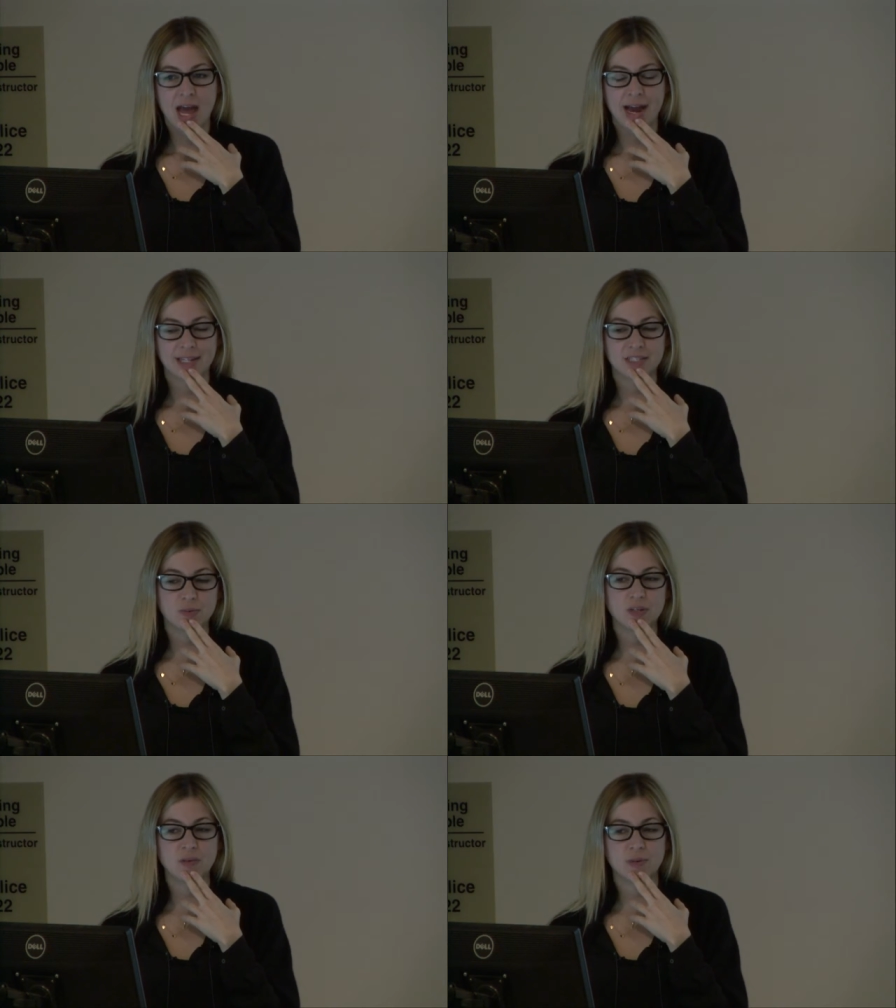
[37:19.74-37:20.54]
And so
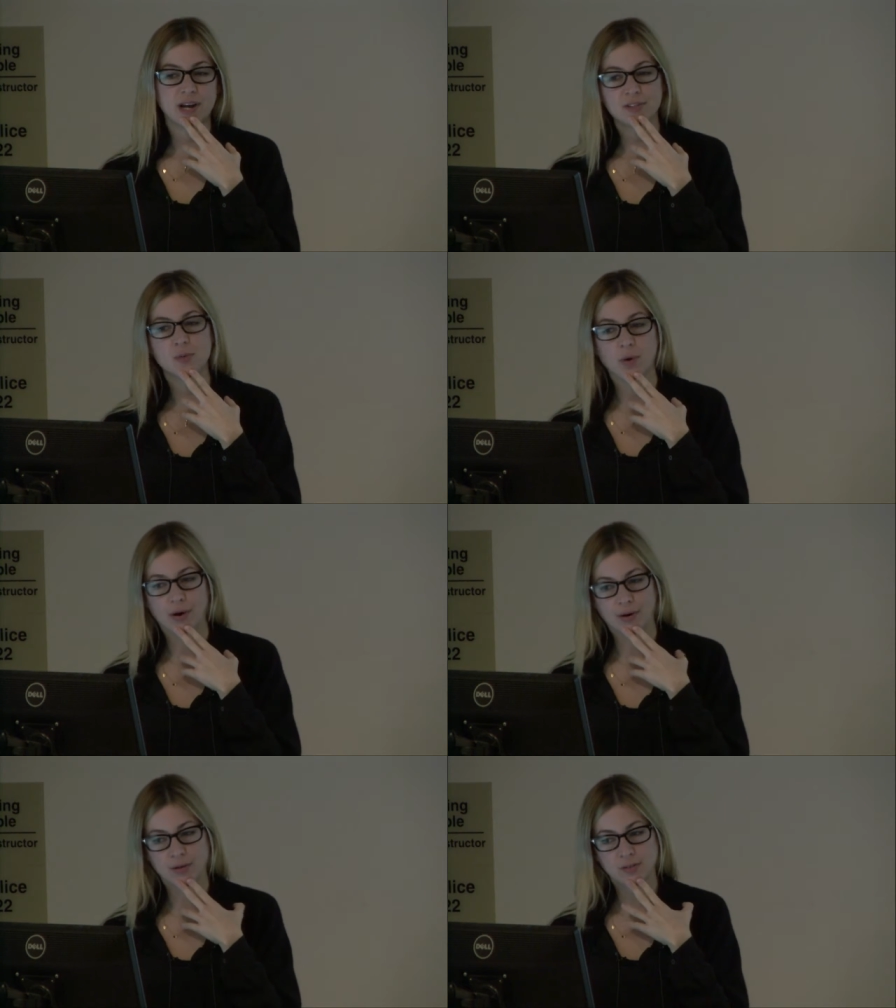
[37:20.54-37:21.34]
we, we got to
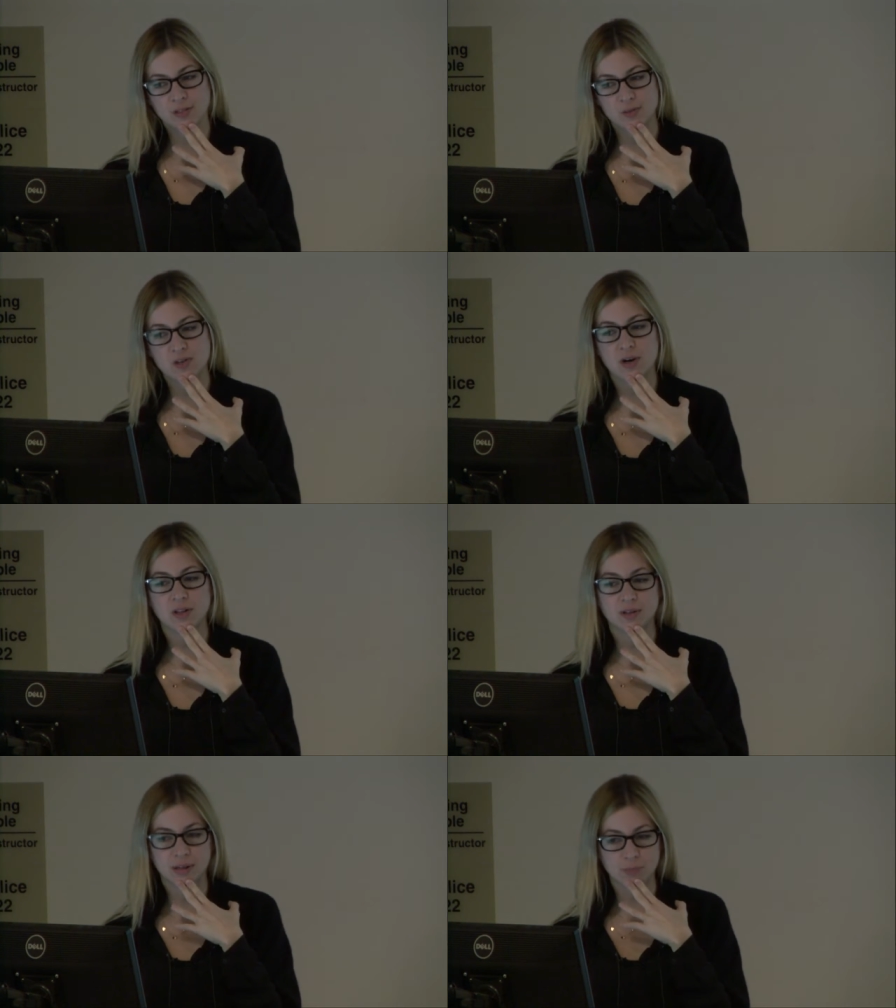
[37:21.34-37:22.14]
work. So we started
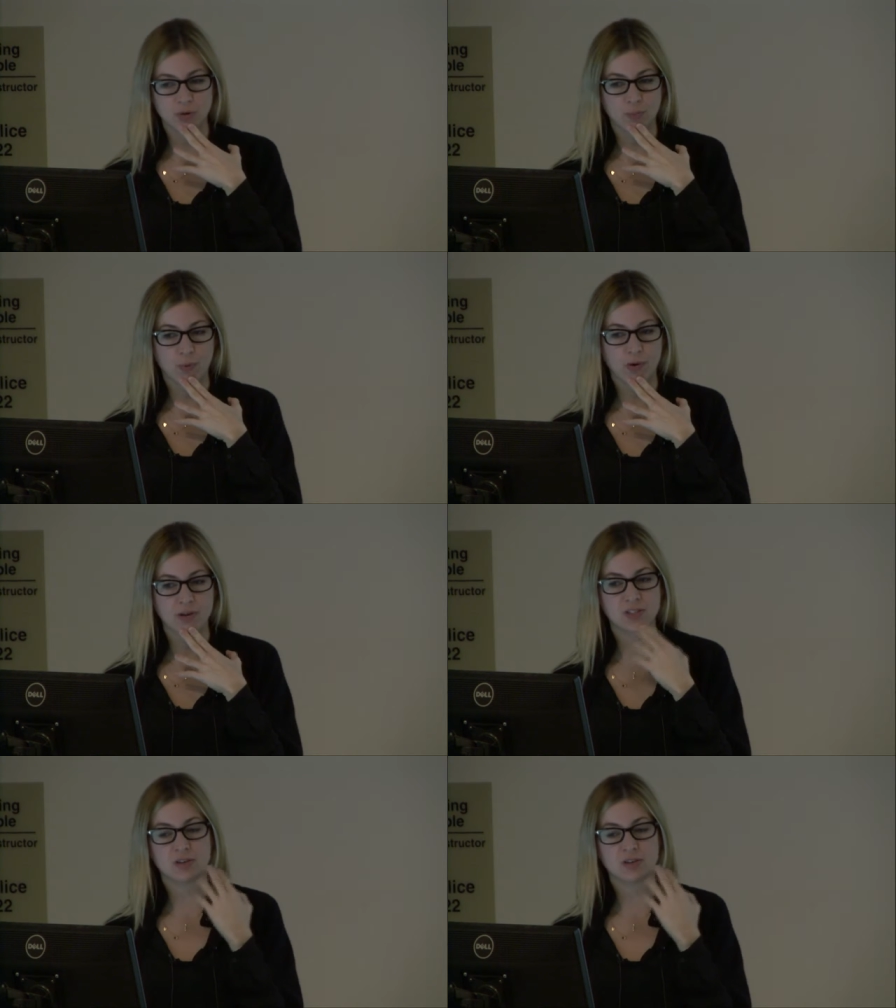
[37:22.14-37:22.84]
to look at mood boards,